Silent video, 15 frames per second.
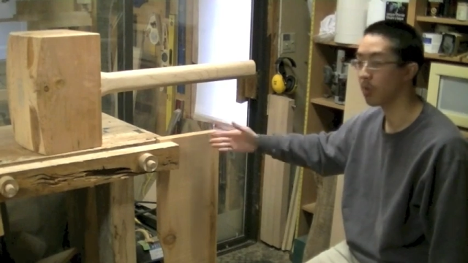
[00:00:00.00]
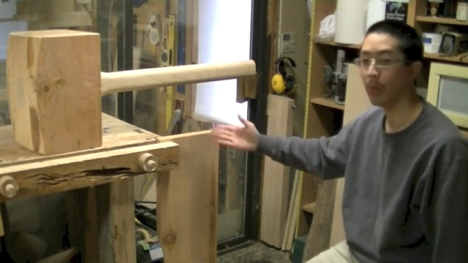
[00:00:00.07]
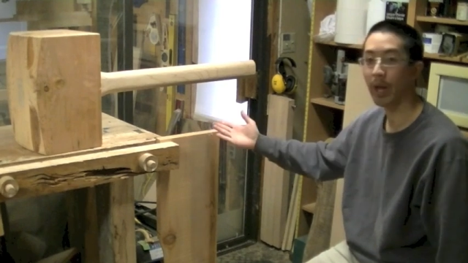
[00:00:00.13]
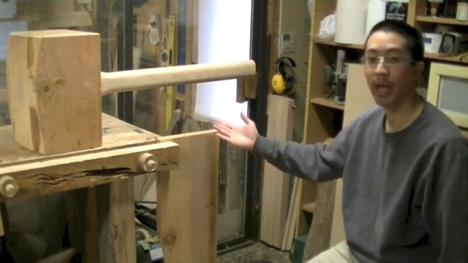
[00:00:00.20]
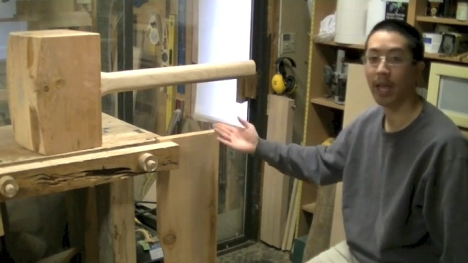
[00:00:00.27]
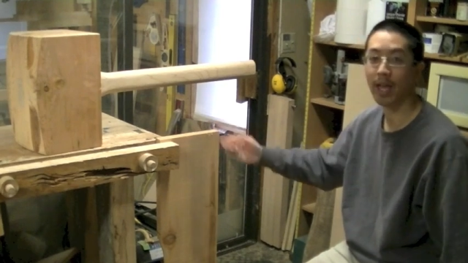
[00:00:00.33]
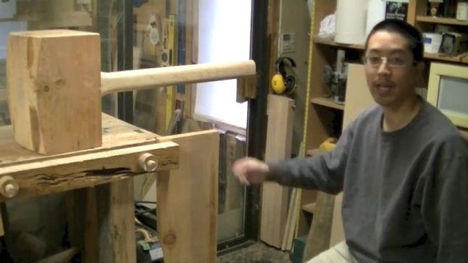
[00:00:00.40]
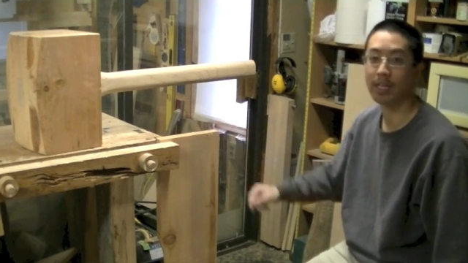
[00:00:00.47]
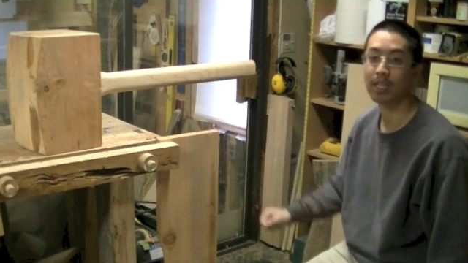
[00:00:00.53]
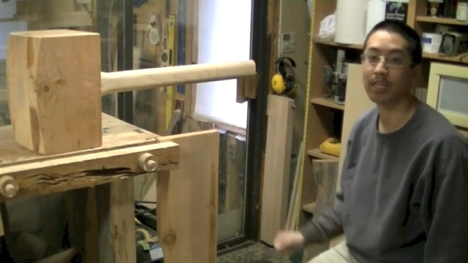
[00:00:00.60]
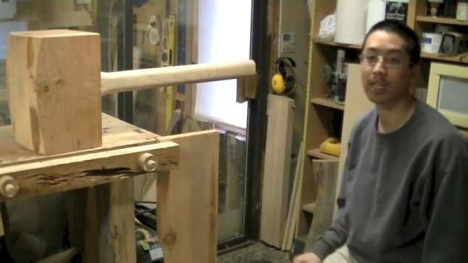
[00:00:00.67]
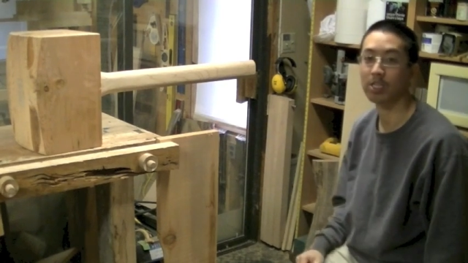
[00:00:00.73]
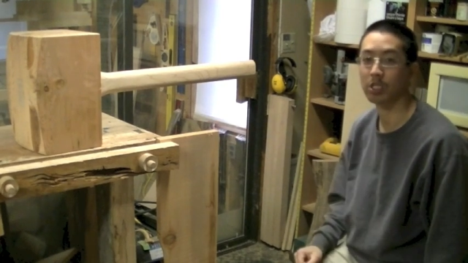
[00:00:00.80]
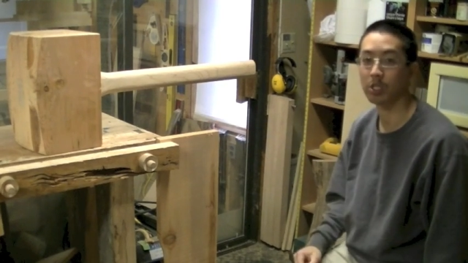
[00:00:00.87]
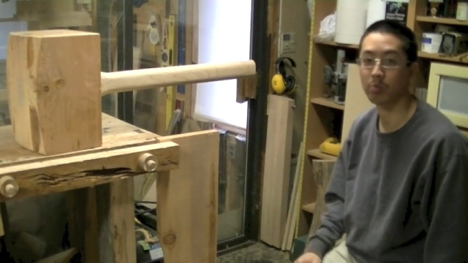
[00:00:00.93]
do it by hand,
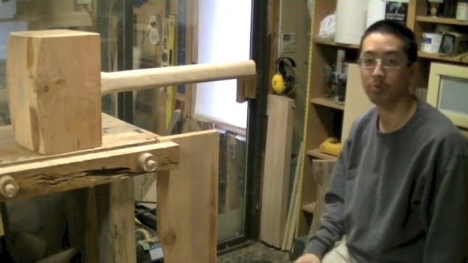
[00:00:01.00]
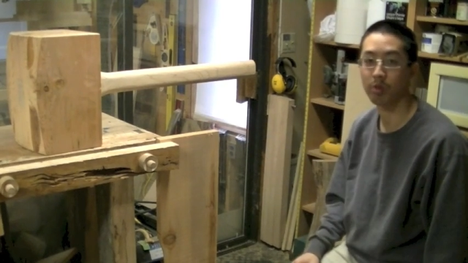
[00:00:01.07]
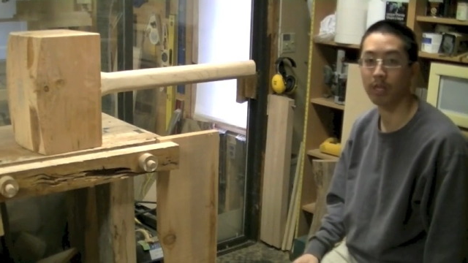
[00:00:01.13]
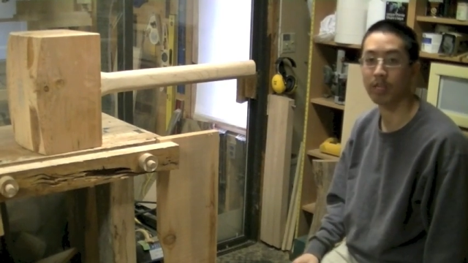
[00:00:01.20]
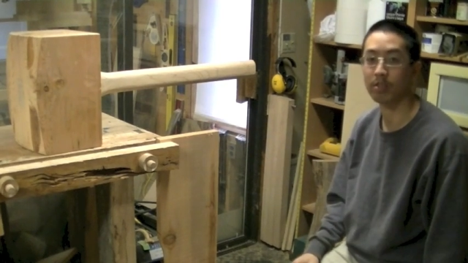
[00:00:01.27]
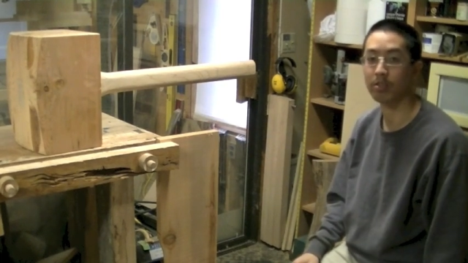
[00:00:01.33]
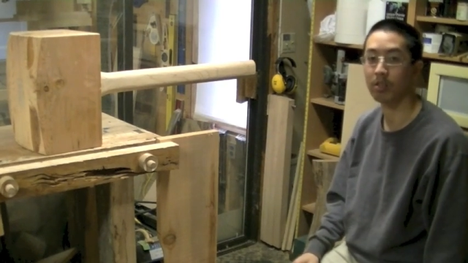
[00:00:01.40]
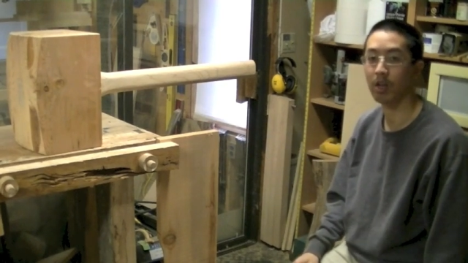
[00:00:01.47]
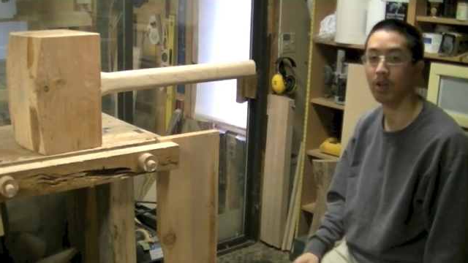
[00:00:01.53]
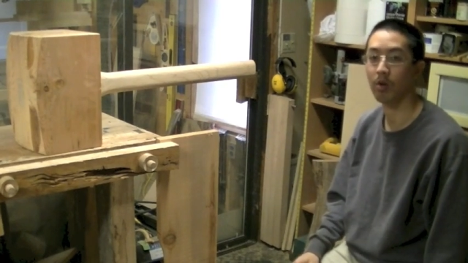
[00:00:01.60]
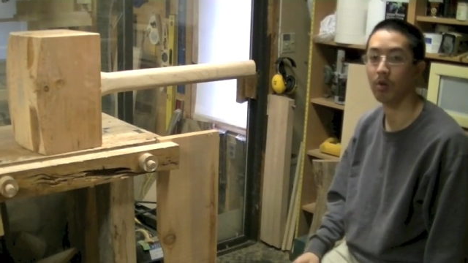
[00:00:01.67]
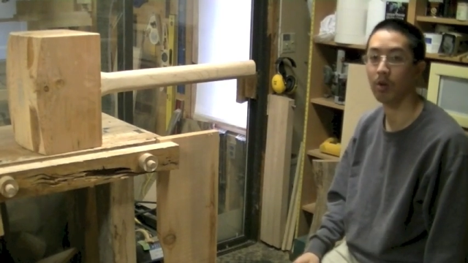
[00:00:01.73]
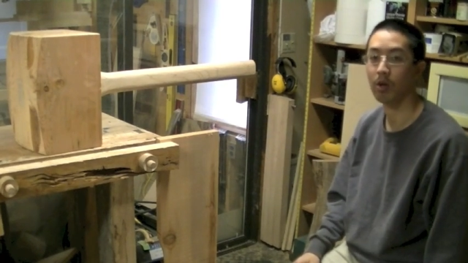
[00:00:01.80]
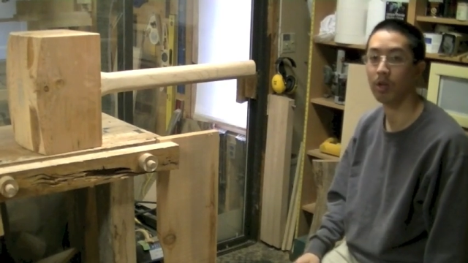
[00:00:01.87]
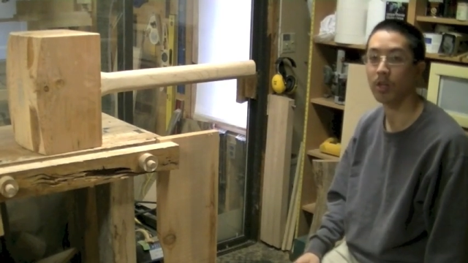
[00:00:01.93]
that's just plain slow.